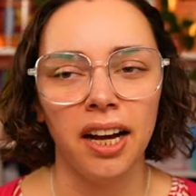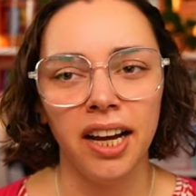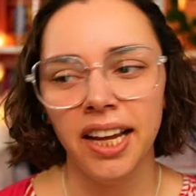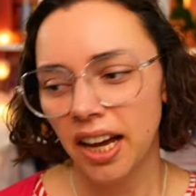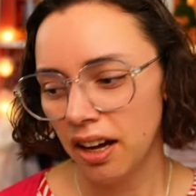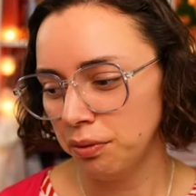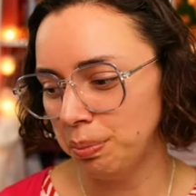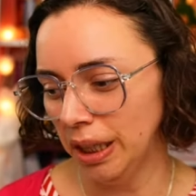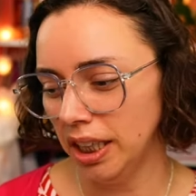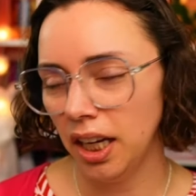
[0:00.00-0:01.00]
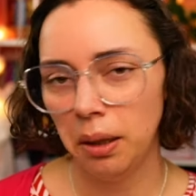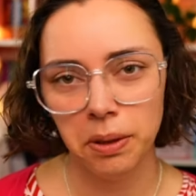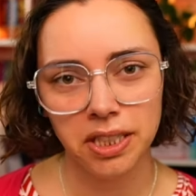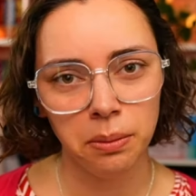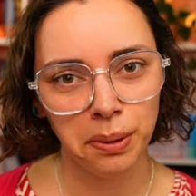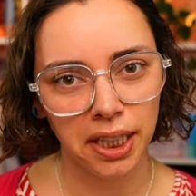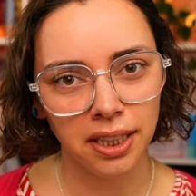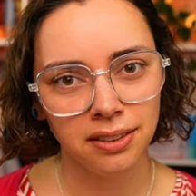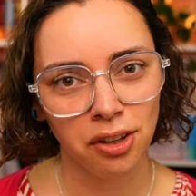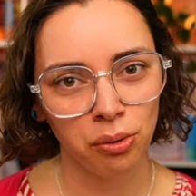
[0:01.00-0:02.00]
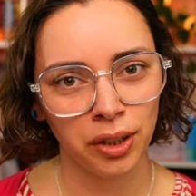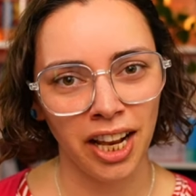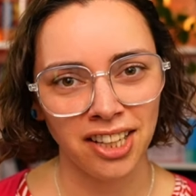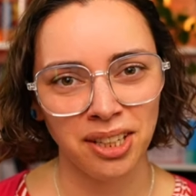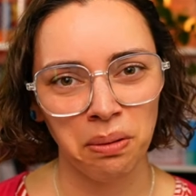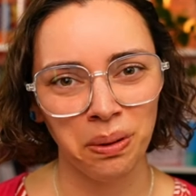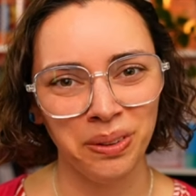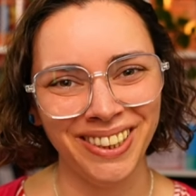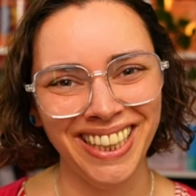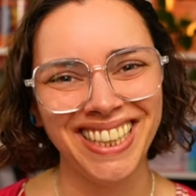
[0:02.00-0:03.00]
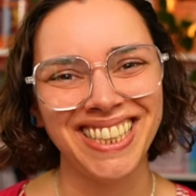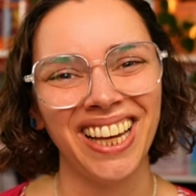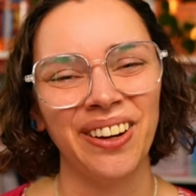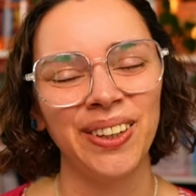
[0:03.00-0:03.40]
I have been a busy bee over the last couple of weeks,